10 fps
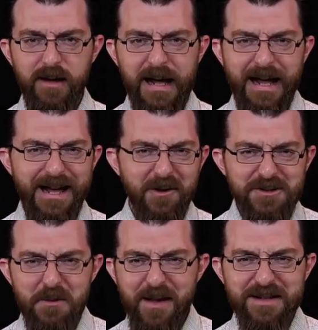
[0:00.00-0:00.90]
It
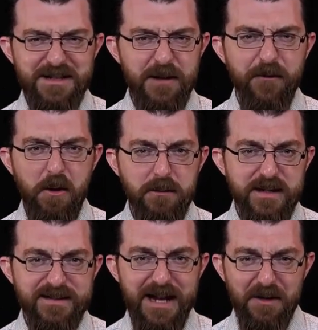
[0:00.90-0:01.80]
also makes it difficult to
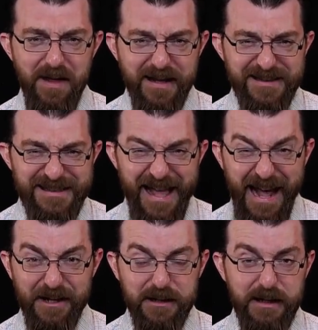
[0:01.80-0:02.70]
tell
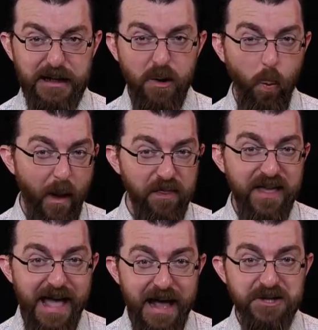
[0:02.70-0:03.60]
exactly when
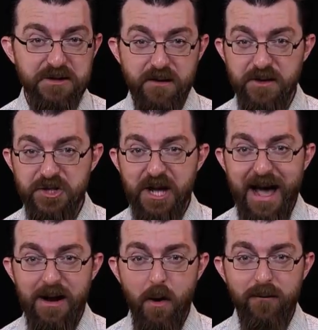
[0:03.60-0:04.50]
the edges of the
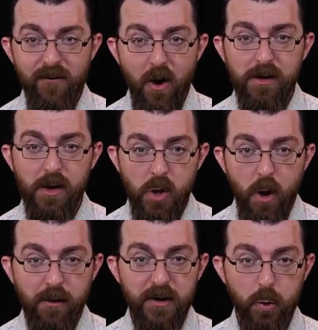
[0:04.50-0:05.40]
shadow fall
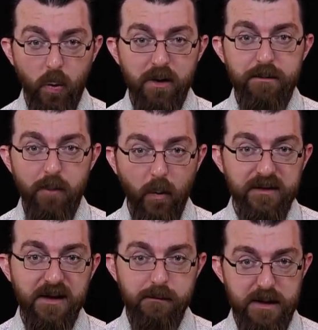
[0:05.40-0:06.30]
along the
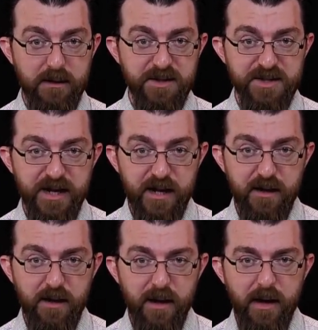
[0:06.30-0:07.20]
north-pointing meter stick.
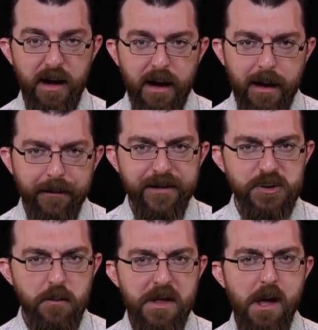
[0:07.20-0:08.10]
This
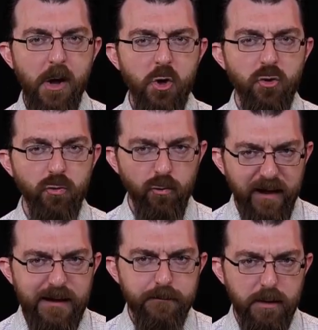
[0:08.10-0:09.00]
would be a
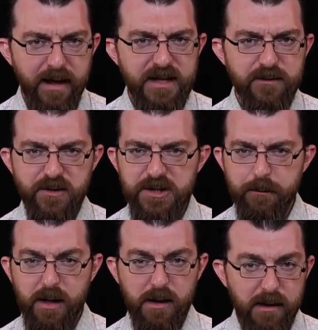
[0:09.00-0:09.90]
great place for
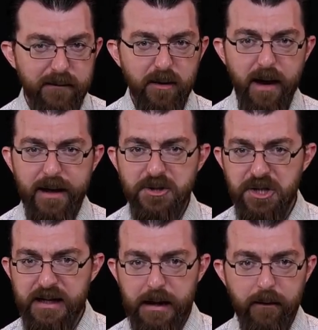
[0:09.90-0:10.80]
some clever
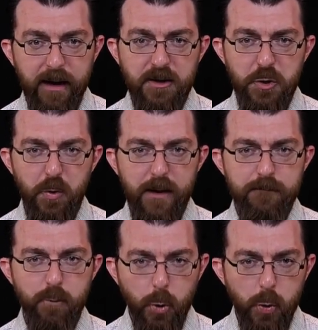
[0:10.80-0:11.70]
engineering to
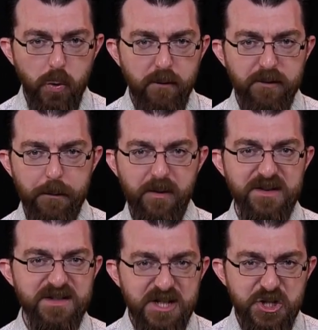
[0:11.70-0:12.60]
improve the
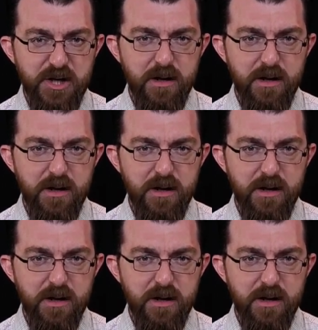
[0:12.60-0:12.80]
precision